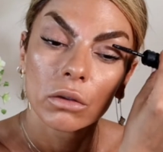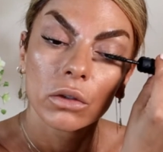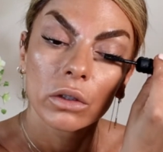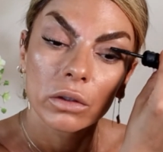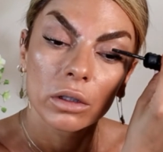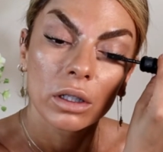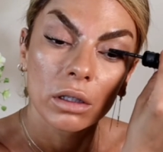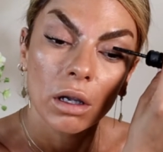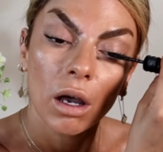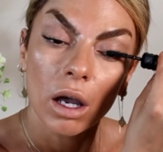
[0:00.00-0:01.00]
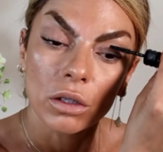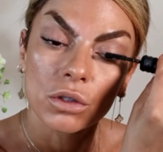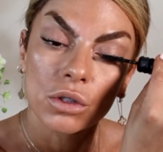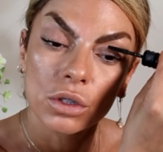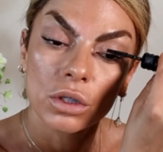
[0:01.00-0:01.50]
Just a
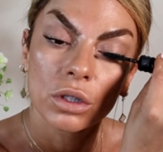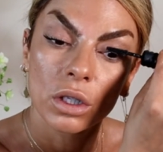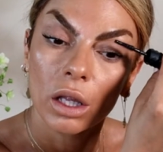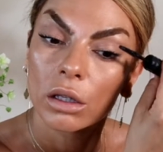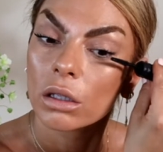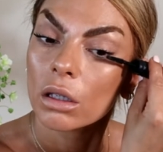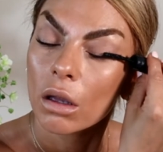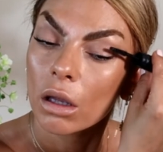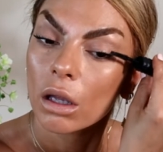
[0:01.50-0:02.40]
touch, not